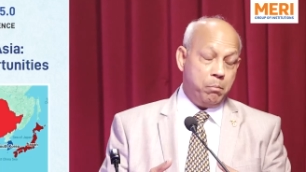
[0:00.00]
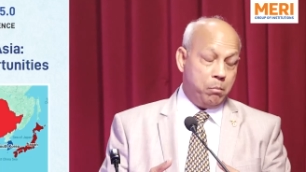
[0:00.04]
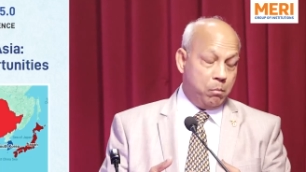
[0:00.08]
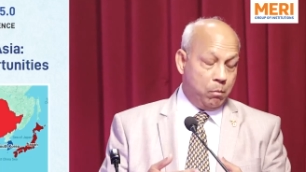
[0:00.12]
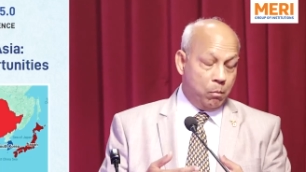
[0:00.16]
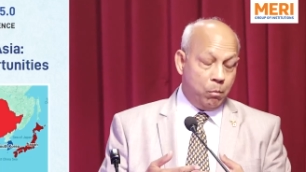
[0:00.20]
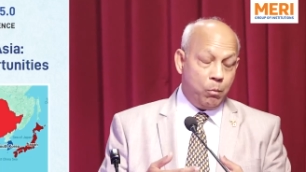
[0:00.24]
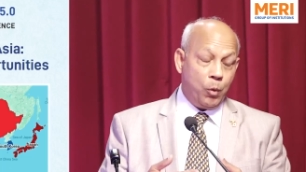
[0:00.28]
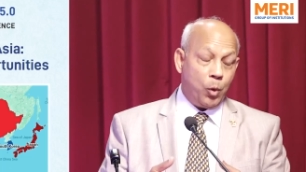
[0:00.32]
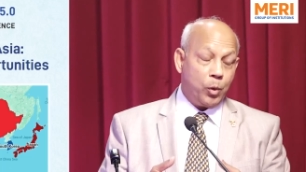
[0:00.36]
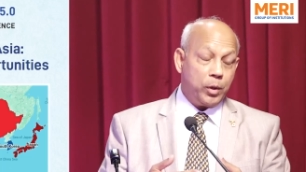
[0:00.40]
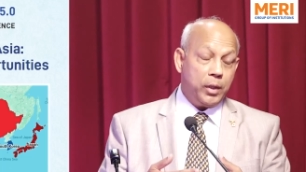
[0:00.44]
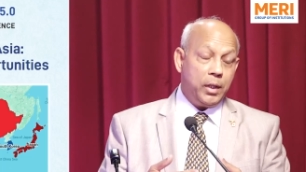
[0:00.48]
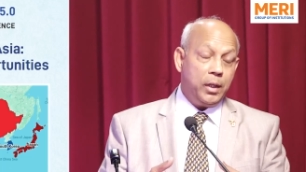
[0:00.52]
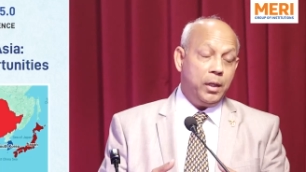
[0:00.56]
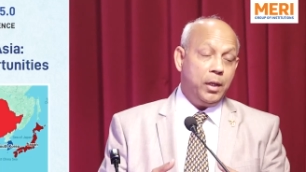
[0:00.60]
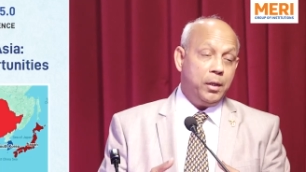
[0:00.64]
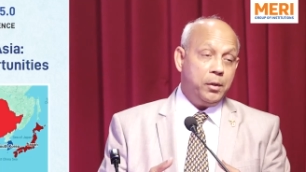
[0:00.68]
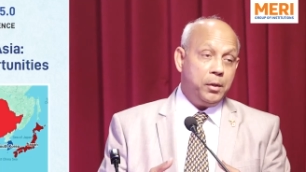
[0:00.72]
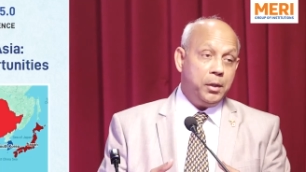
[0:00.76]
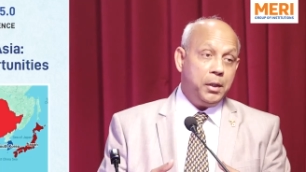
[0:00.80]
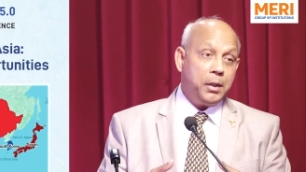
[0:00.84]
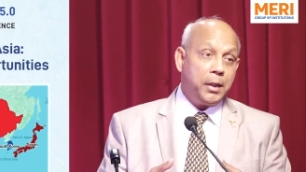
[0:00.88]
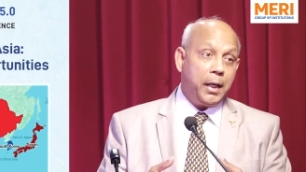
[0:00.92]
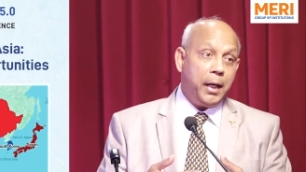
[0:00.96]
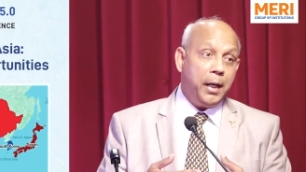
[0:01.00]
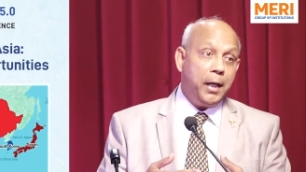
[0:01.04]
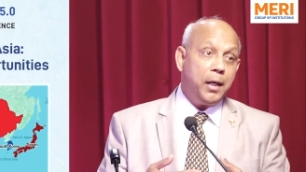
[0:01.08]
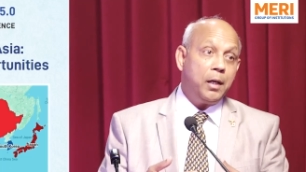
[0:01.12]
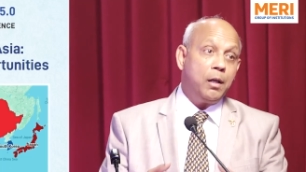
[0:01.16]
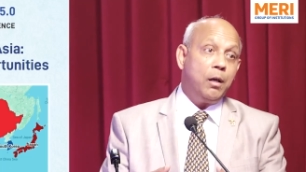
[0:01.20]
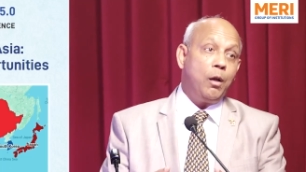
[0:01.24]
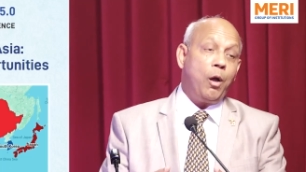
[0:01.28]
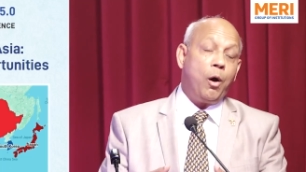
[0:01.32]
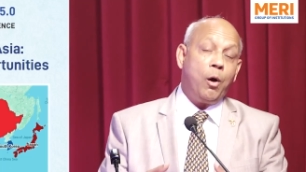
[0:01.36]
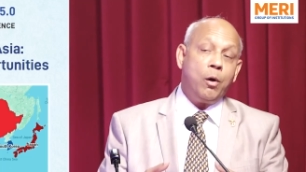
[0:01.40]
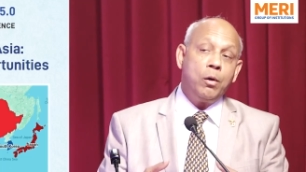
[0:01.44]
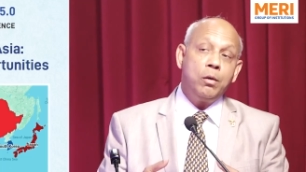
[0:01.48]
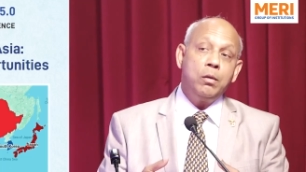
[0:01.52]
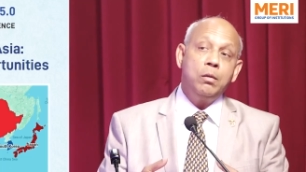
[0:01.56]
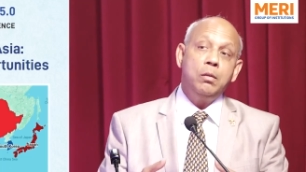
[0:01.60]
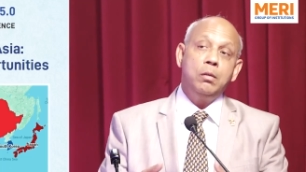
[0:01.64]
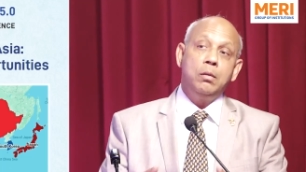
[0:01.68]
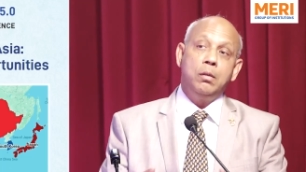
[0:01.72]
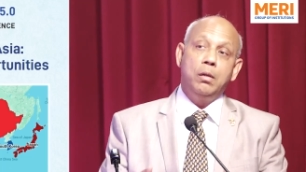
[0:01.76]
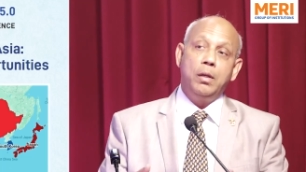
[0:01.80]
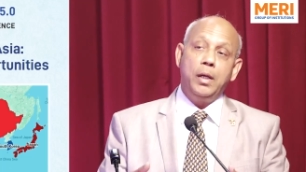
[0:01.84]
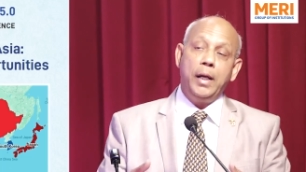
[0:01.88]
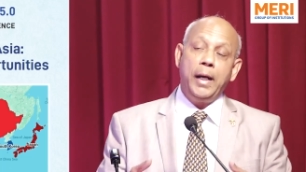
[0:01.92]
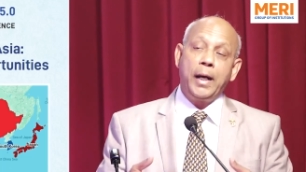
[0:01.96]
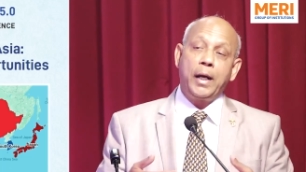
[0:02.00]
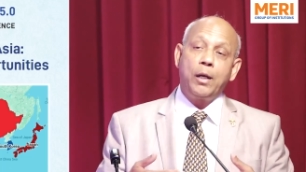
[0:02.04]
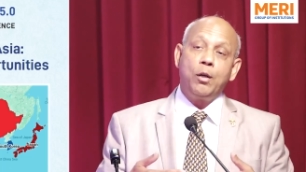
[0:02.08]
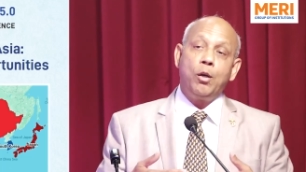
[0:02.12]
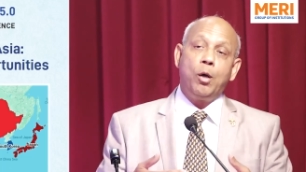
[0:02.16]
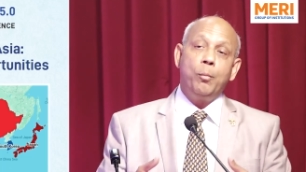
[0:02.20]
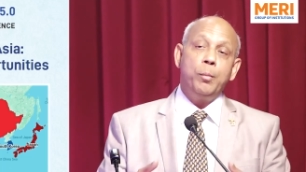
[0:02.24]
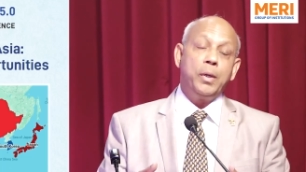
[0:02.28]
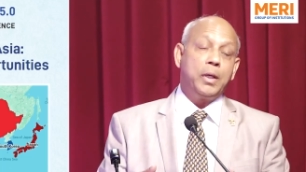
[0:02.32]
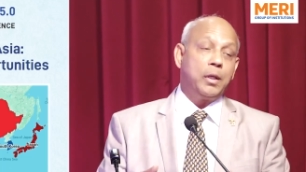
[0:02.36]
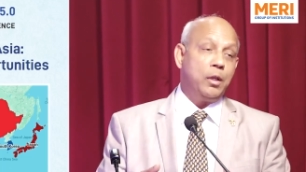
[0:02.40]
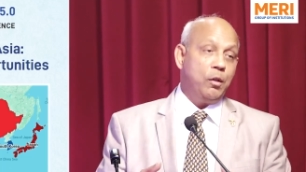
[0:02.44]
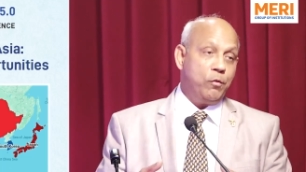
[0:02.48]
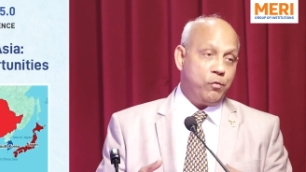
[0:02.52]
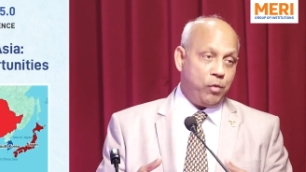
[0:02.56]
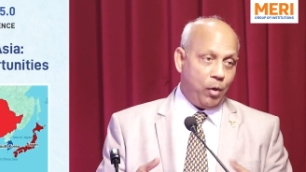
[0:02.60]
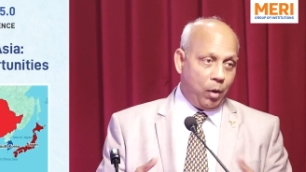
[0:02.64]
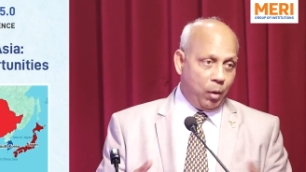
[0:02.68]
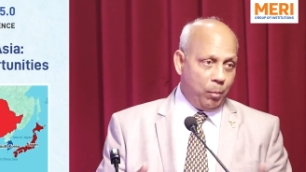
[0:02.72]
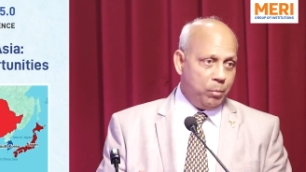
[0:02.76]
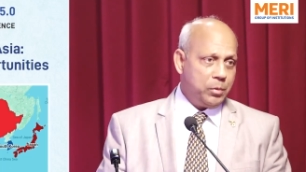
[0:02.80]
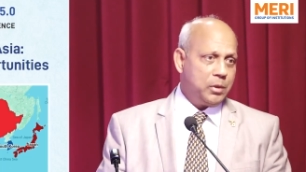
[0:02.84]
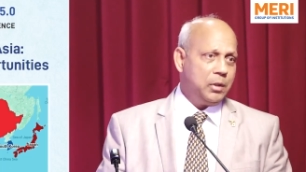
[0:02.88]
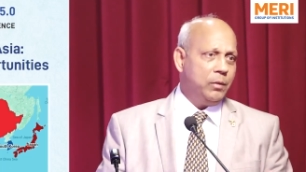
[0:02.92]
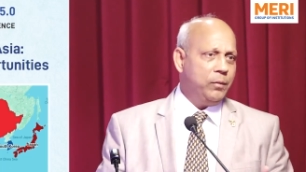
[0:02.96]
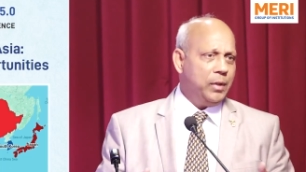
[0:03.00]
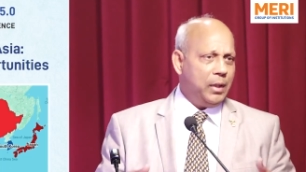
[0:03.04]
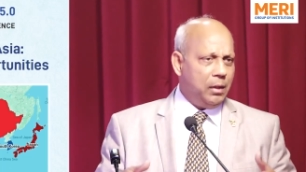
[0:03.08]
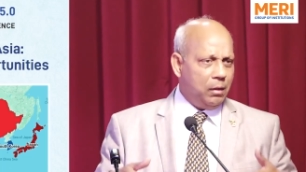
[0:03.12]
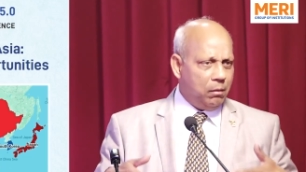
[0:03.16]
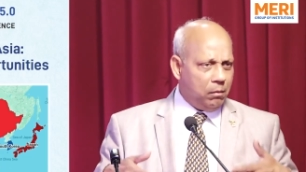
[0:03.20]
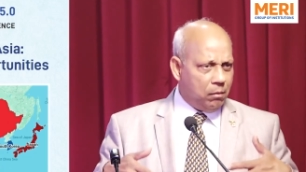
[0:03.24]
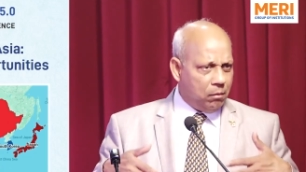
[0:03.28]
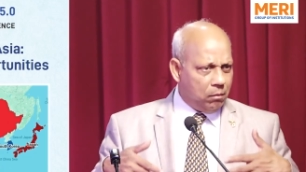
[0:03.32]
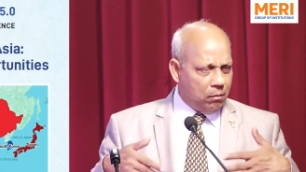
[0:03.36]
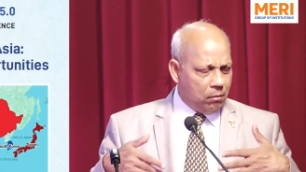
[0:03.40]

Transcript: more than a decade-long economic reforms, even